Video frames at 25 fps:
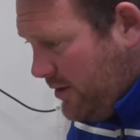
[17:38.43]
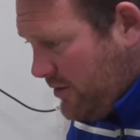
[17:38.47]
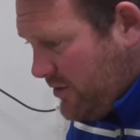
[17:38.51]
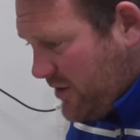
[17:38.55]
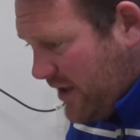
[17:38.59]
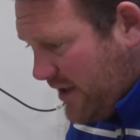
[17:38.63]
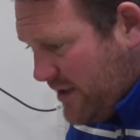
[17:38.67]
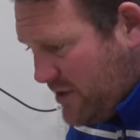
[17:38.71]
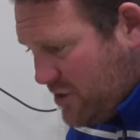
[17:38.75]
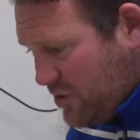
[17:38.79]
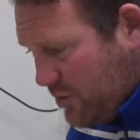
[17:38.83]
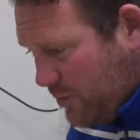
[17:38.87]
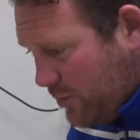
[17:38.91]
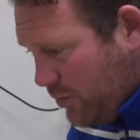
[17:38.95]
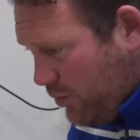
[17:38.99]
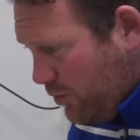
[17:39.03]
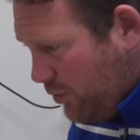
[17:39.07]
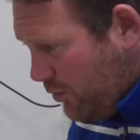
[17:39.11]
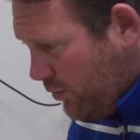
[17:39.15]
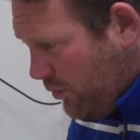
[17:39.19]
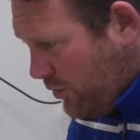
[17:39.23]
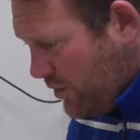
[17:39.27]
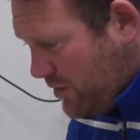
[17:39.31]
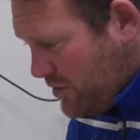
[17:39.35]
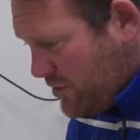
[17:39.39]
Takes the
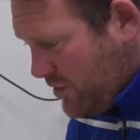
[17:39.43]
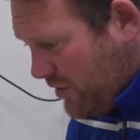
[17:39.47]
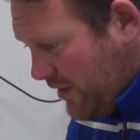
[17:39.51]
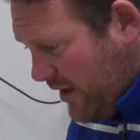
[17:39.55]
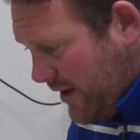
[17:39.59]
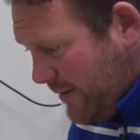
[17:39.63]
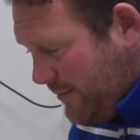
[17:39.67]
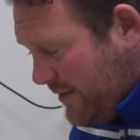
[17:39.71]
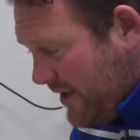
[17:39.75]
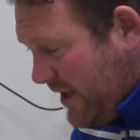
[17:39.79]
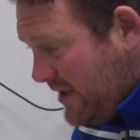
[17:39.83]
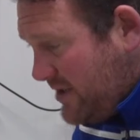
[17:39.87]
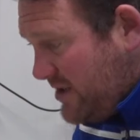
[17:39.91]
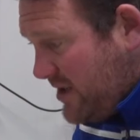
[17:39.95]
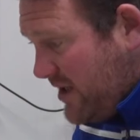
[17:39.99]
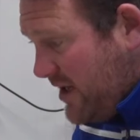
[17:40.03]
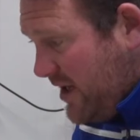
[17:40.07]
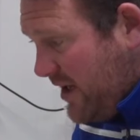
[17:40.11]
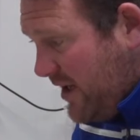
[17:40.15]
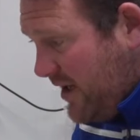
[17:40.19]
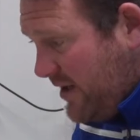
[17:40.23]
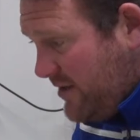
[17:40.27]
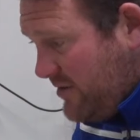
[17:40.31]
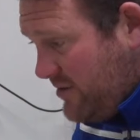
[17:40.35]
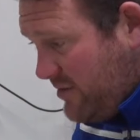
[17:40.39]
ball all the time, gets
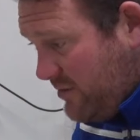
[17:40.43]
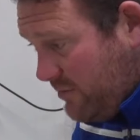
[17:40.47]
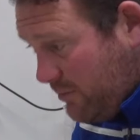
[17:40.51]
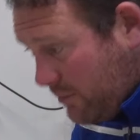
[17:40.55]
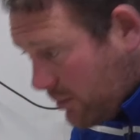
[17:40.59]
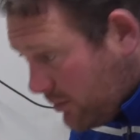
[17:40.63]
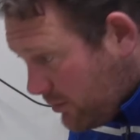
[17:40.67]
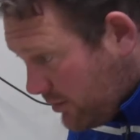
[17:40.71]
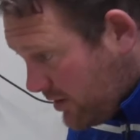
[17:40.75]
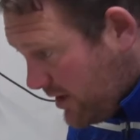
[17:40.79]
kicked,